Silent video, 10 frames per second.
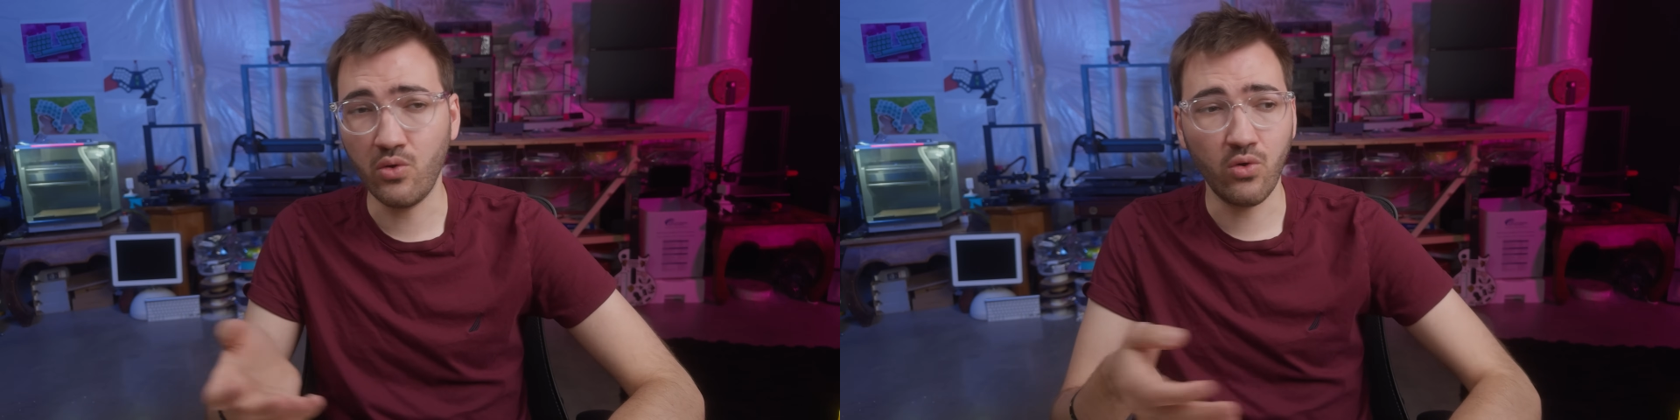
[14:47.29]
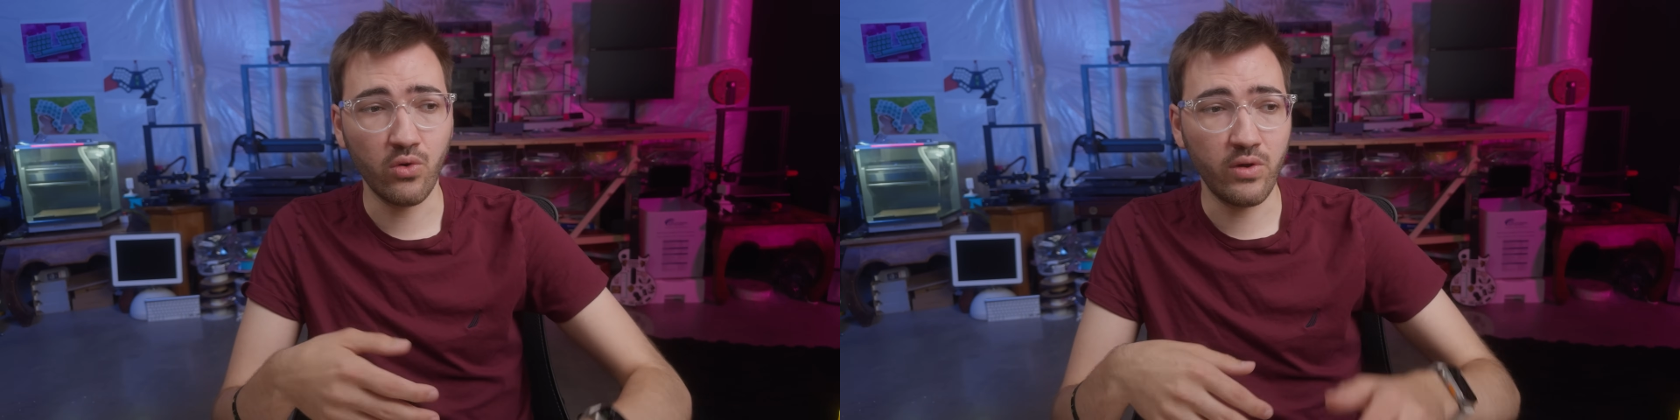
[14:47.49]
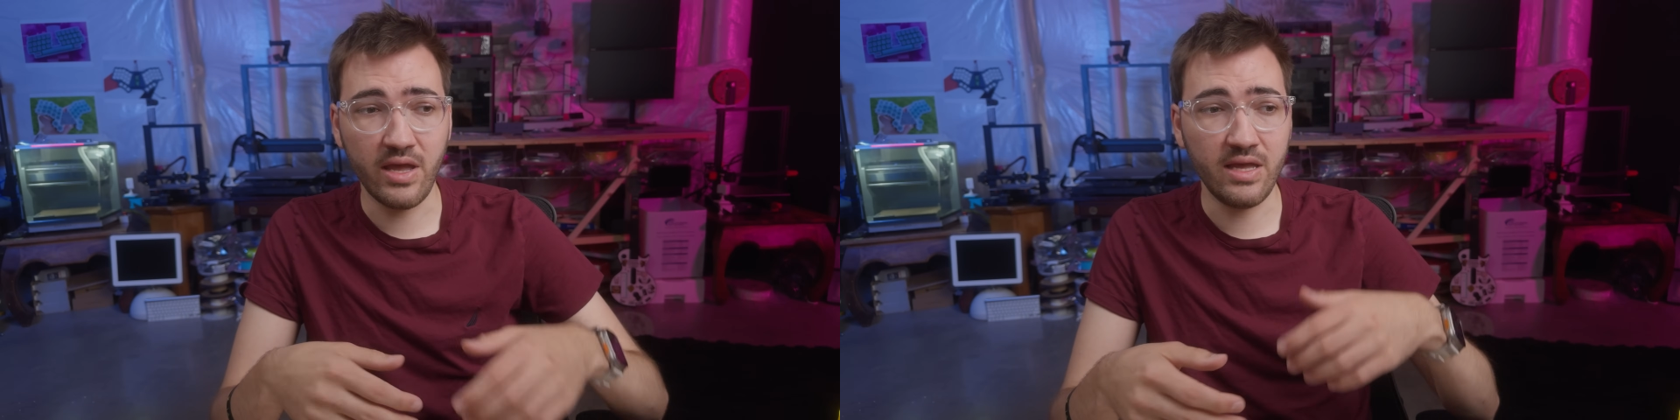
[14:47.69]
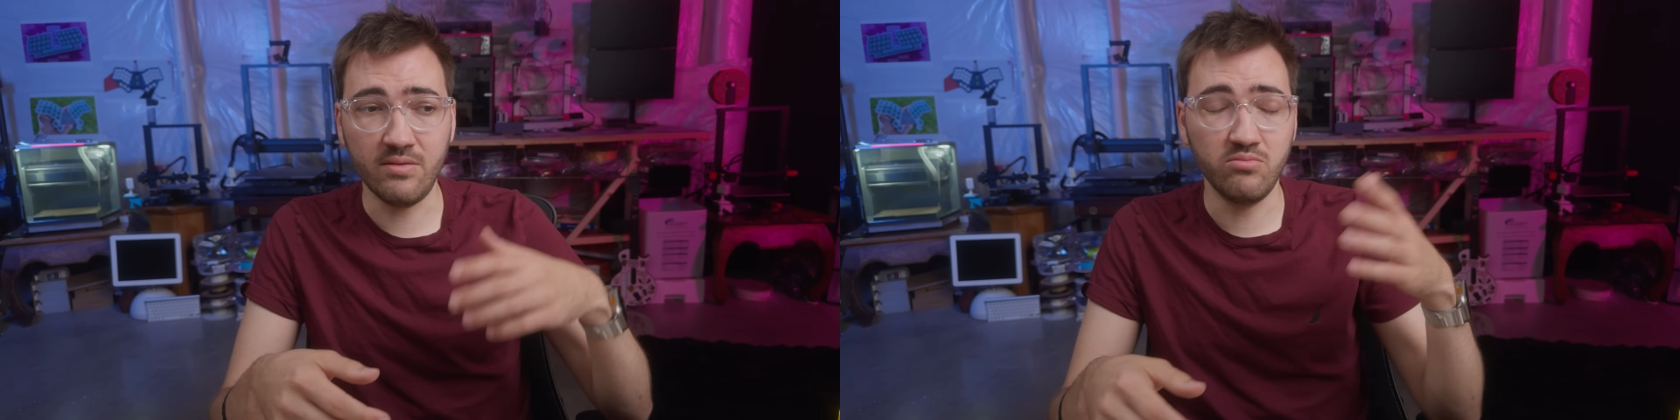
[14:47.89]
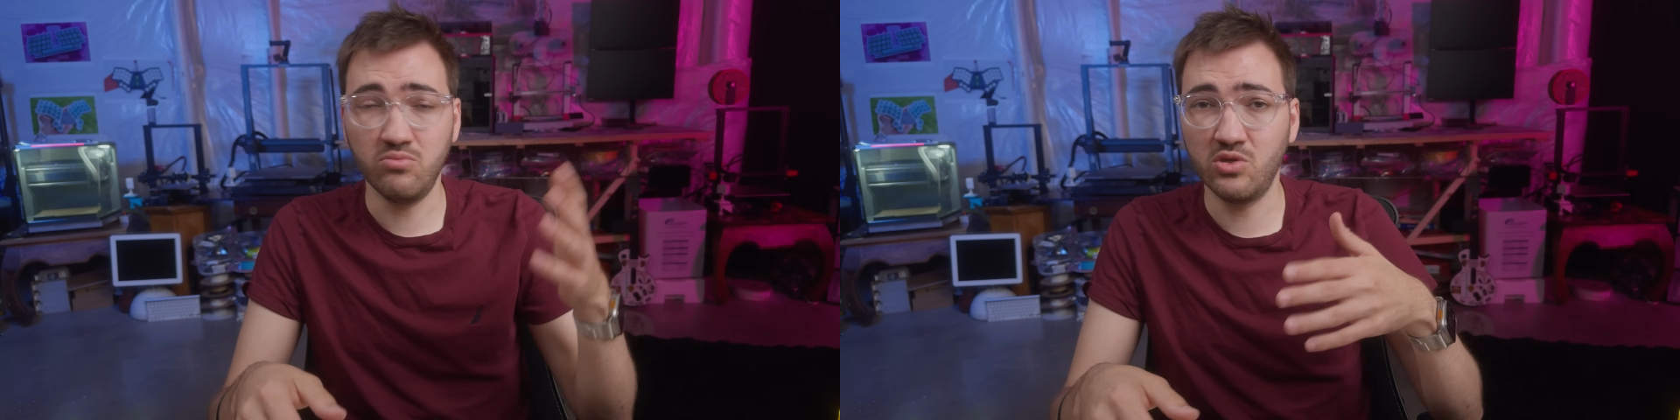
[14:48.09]
or
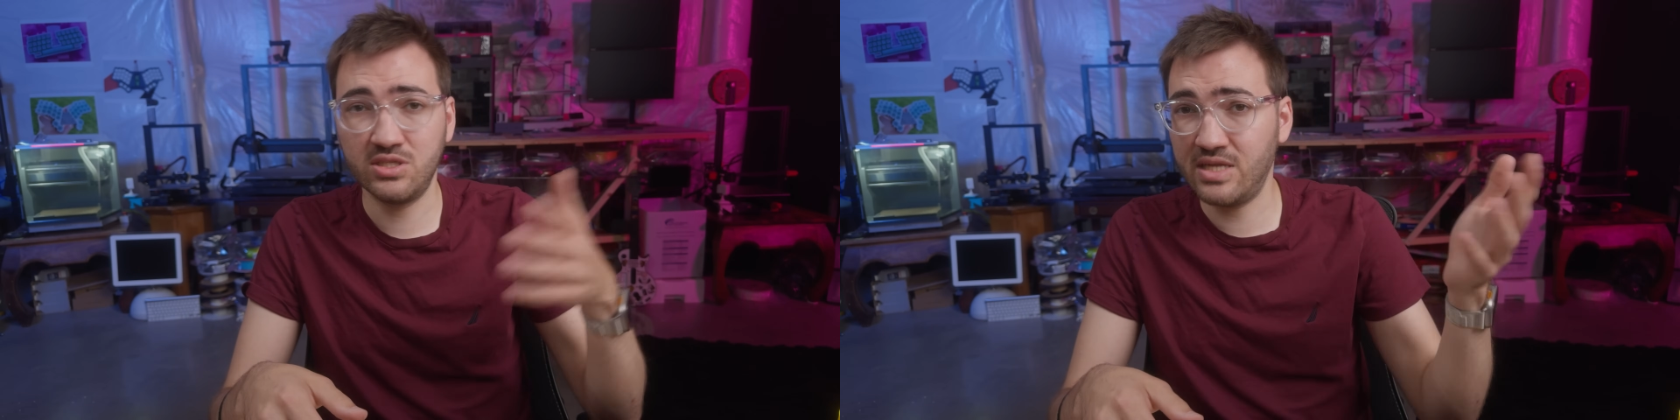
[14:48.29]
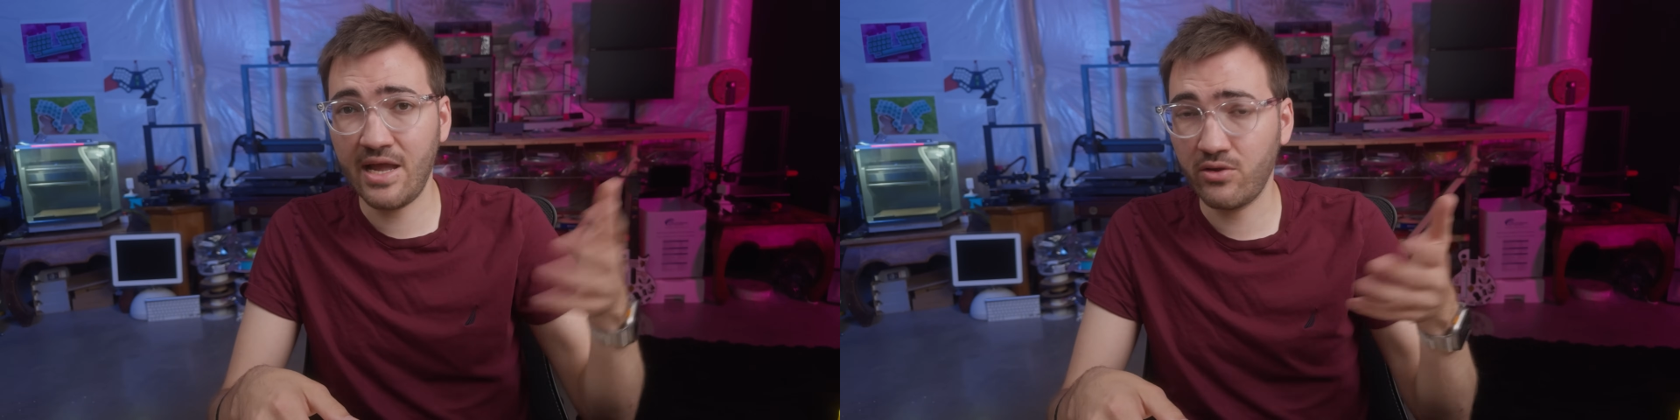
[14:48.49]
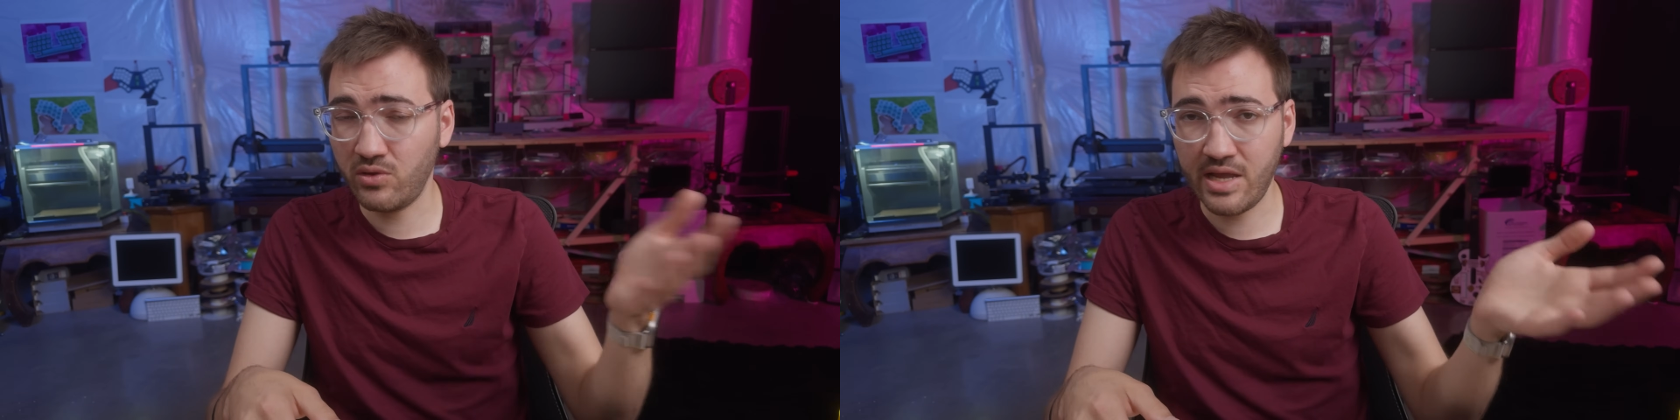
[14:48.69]
a staggered